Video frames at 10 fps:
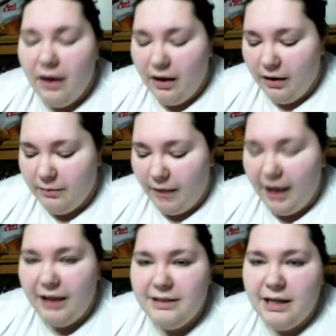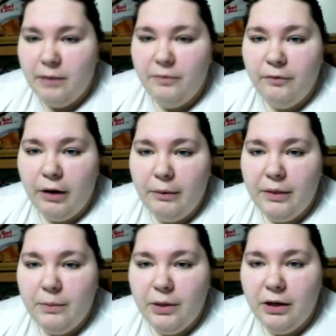I had said it before I
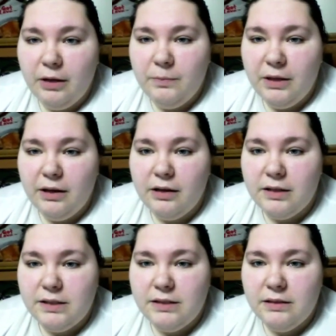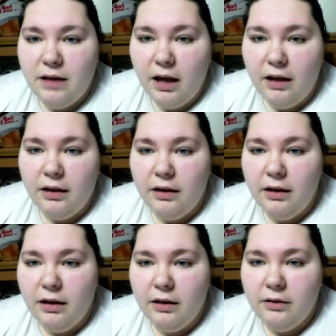read the book because I